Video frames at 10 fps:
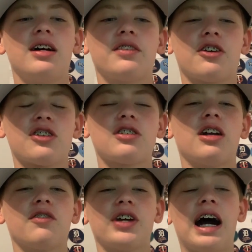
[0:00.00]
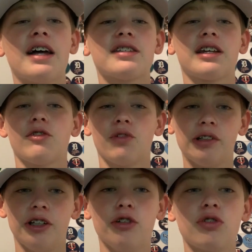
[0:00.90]
there's a ton of guys that can
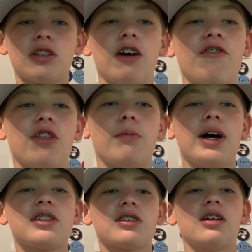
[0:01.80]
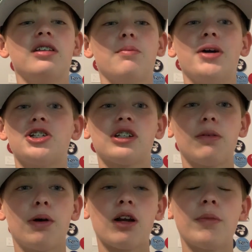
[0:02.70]
really do stuff for the Mets in the pitching
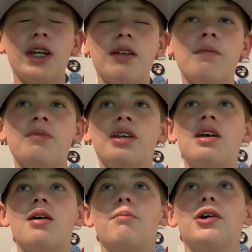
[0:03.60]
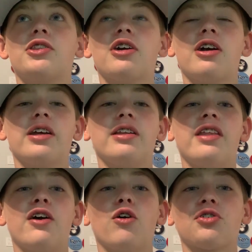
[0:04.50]
department, but they
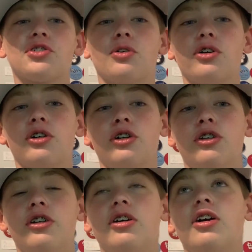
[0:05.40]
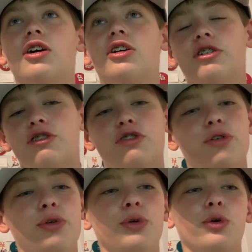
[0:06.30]
they also could
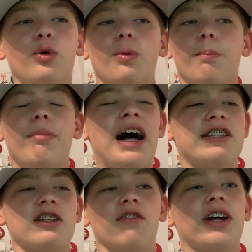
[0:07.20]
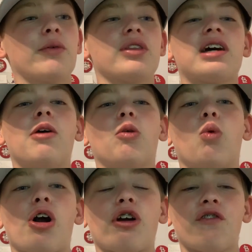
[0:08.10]
do bad stuff. Like with Taijuan
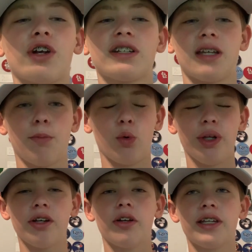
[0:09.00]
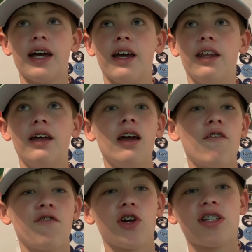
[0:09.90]
Walker, for example, we could get
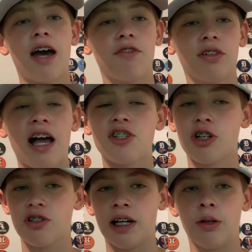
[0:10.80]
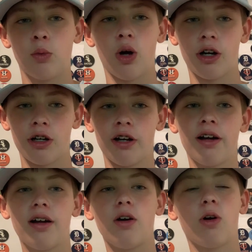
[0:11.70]
first half of last year Taijuan Walker,
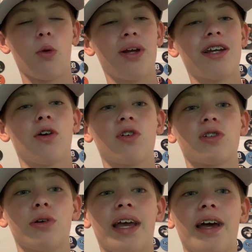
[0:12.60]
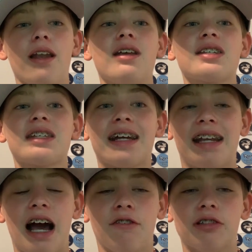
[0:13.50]
or we could also get
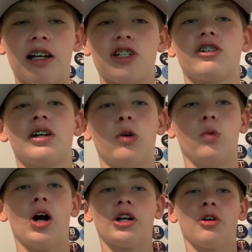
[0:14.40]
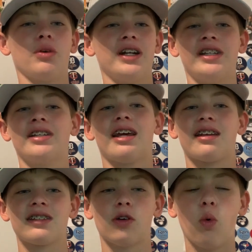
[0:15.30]
second half of last year Taijuan Walker where he didn't get a
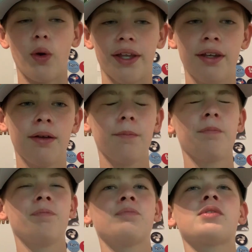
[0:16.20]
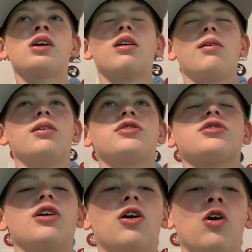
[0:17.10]
single win.
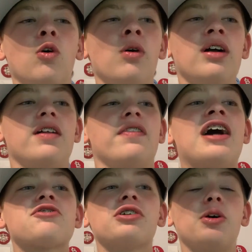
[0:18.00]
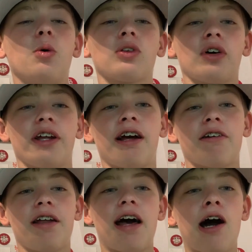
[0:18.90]
So that's really what we're looking at
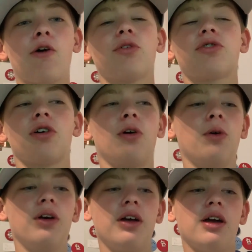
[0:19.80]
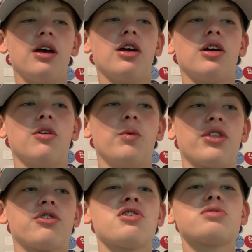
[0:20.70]
right now. So
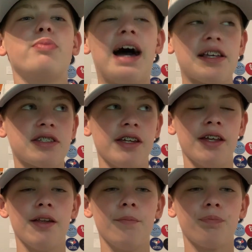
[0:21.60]
with Chris Bassitt,